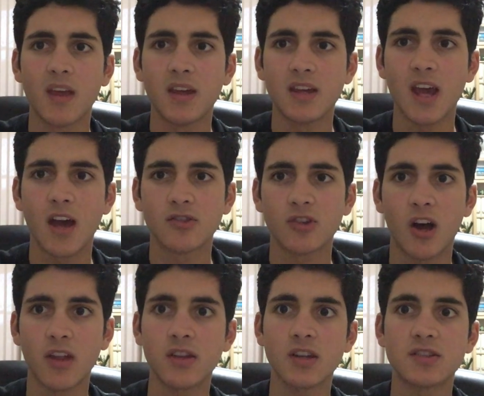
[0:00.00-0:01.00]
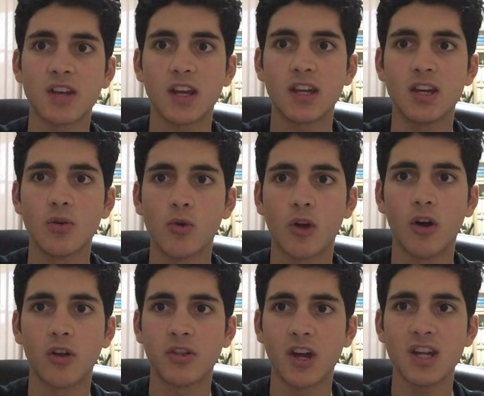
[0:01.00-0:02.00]
I think St
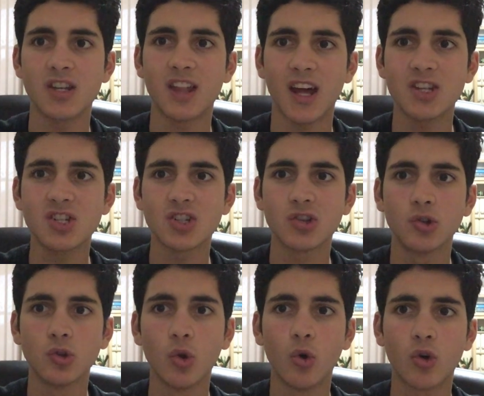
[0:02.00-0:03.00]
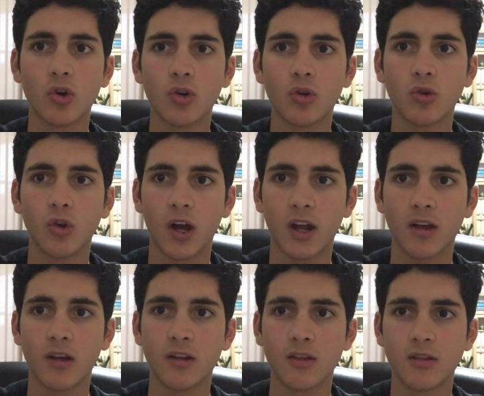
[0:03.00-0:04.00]
Kilda, they just look like
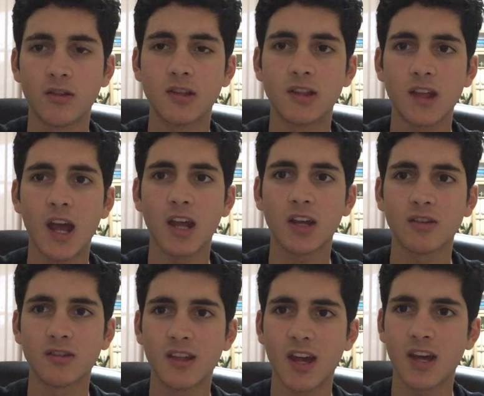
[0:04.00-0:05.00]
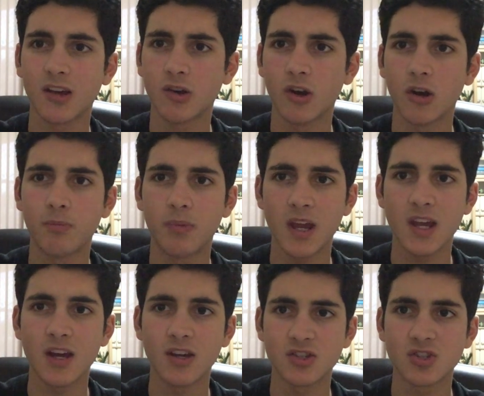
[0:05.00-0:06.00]
they're going to
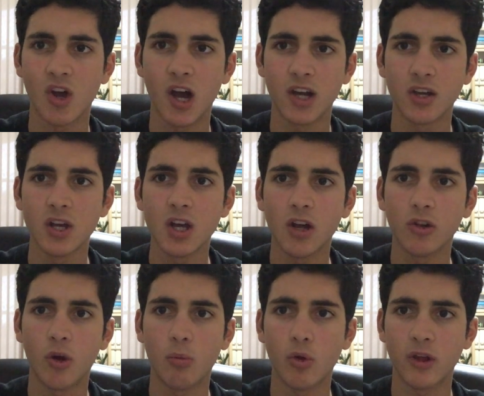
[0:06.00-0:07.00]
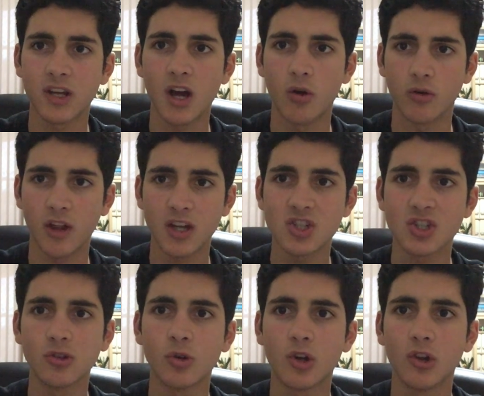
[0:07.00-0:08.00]
beat a side a lot more than Carlton. They just
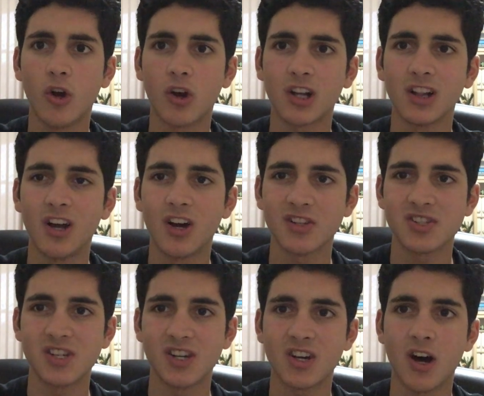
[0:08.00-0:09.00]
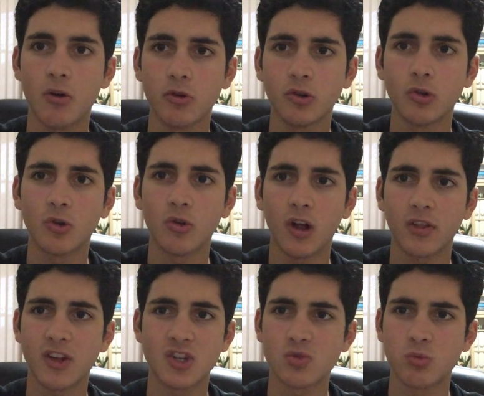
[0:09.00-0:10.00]
look a lot classier. Carlton look like
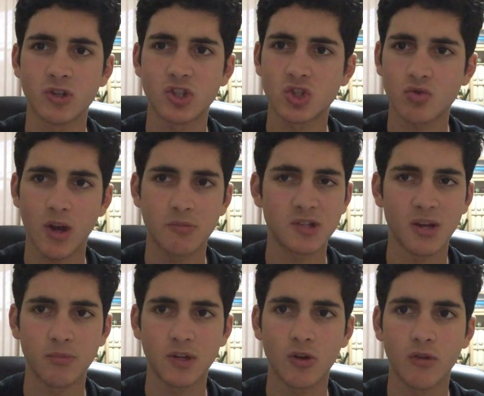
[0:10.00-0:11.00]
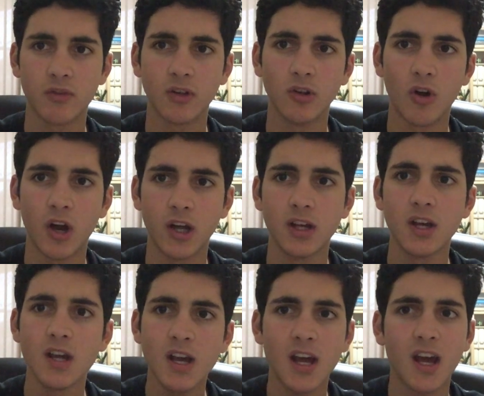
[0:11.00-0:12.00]
they just want to scrape something over the line.
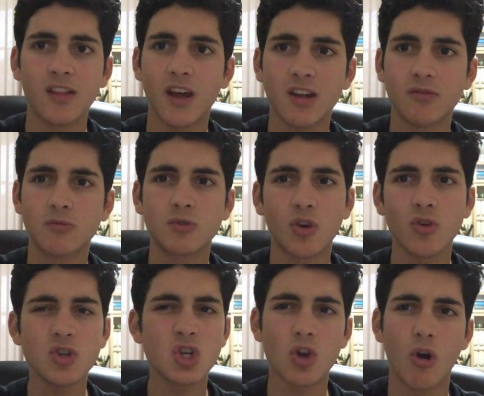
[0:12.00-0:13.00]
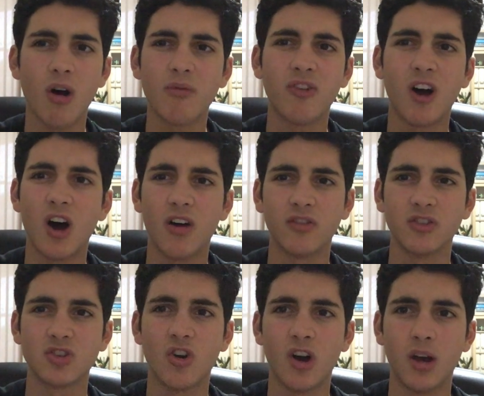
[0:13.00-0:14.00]
And they don't show up for half the
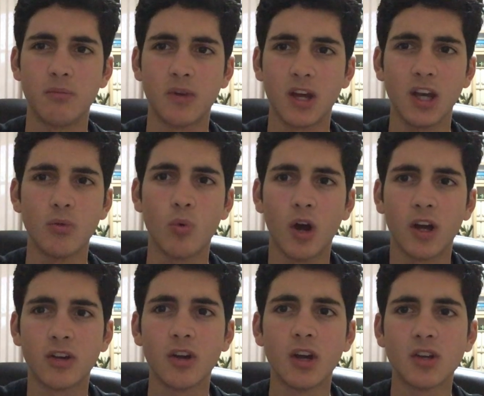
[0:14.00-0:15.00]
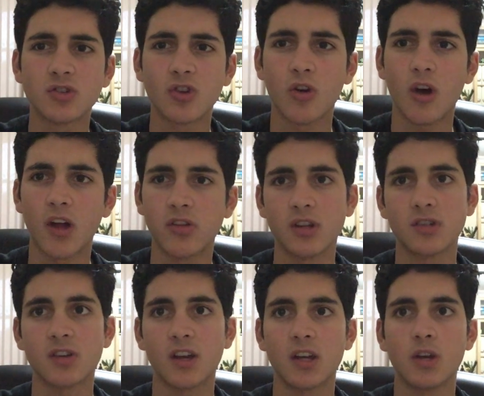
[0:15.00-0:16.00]
time anyway. So I think
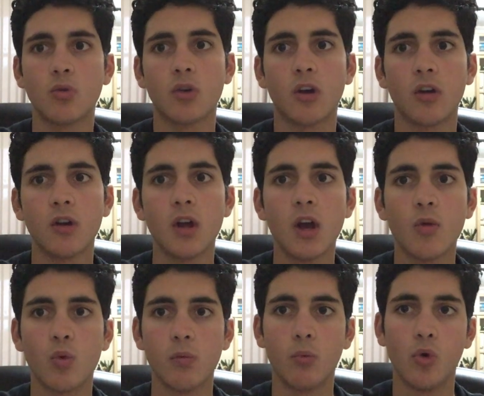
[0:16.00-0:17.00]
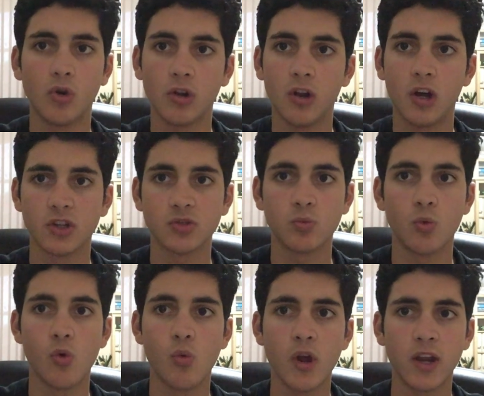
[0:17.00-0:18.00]
St Kilda, with more class,
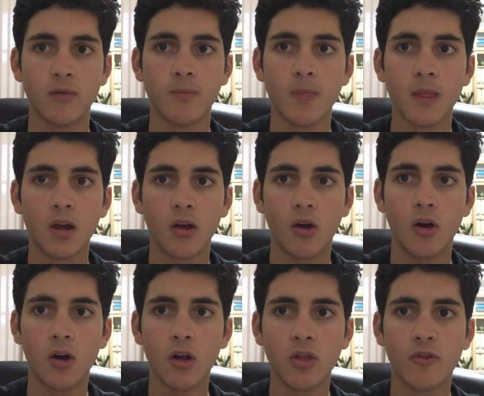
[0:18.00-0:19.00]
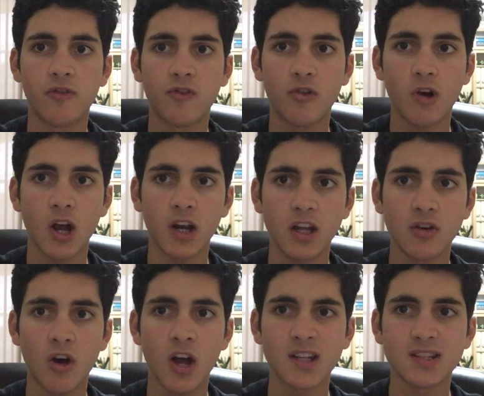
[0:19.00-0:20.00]
will win. On the Friday
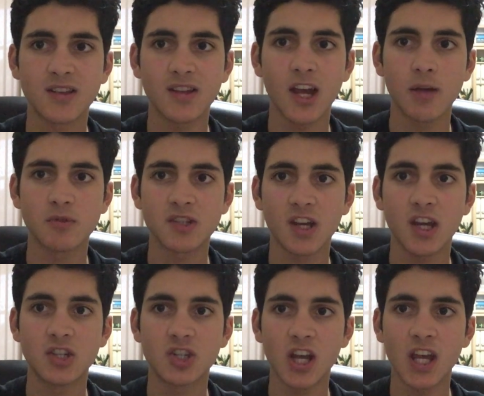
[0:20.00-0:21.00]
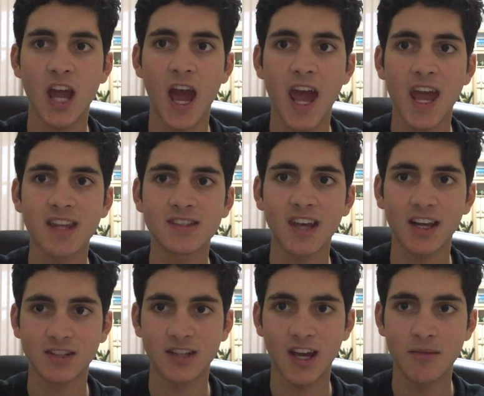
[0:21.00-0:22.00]
night at the MCG,
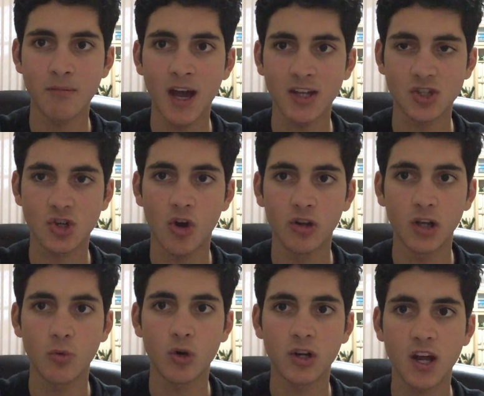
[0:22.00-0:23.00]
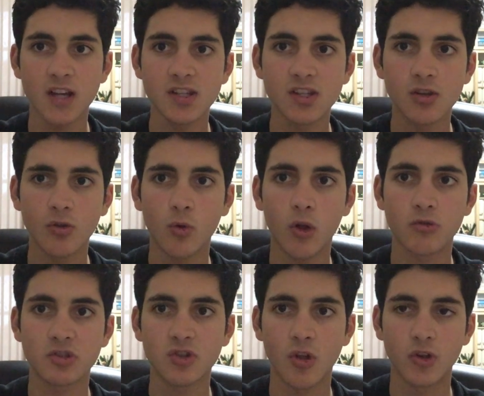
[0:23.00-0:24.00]
Anzac Day match, Collingwood and Essendon, although
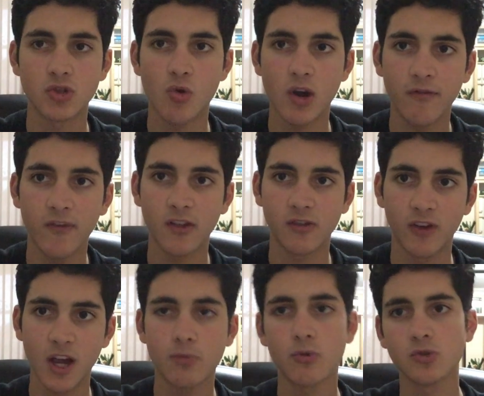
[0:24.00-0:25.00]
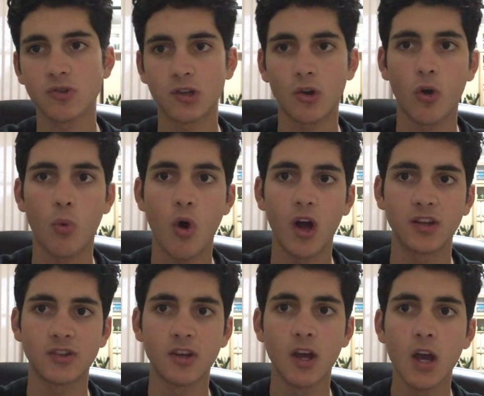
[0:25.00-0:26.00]
it's not the 25th of April, so I don't know why
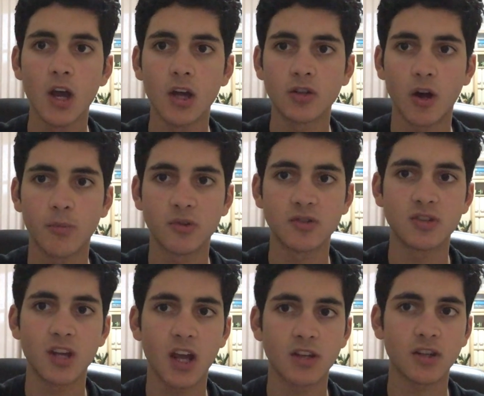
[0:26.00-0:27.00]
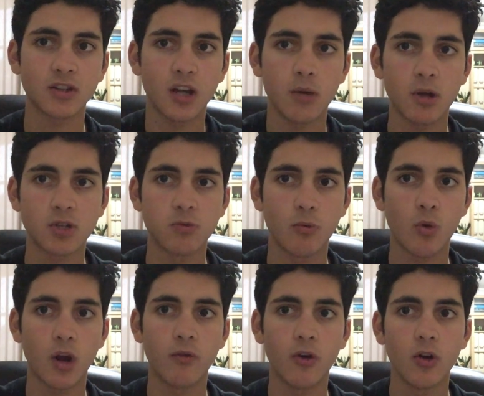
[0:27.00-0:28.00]
it's dubbed as the Anzac Day match, but
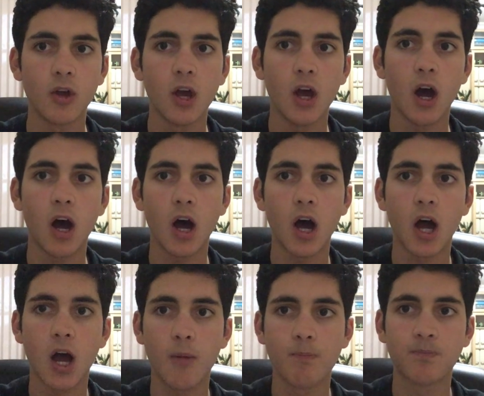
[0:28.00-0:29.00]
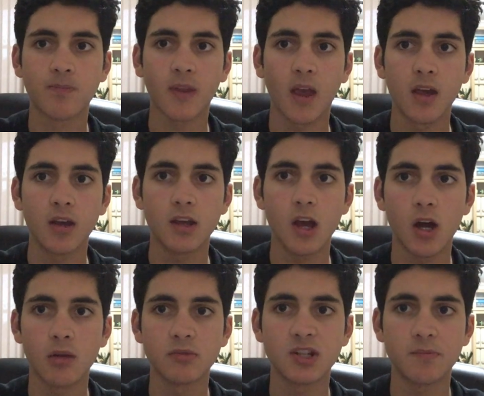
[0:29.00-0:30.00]
whatever. I'm
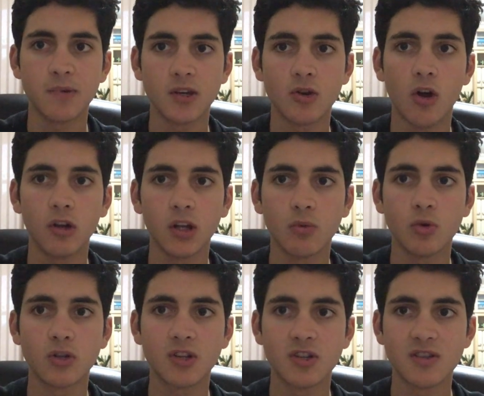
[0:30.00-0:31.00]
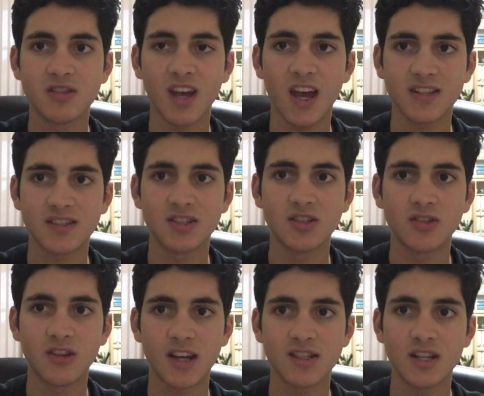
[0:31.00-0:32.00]
tipping Collingwood because Essendon,
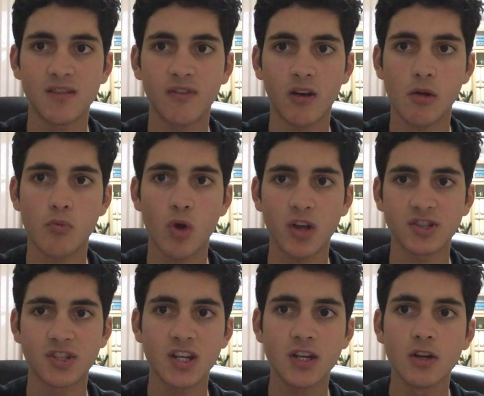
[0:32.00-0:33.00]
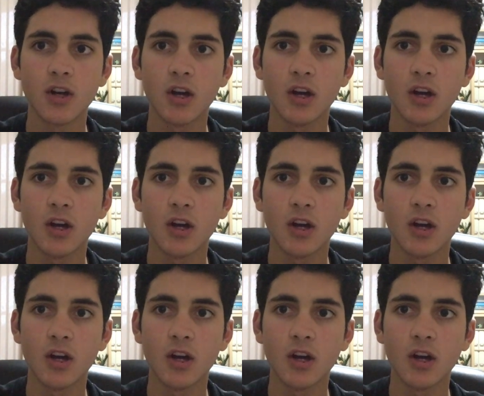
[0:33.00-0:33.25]
they seem very rusty.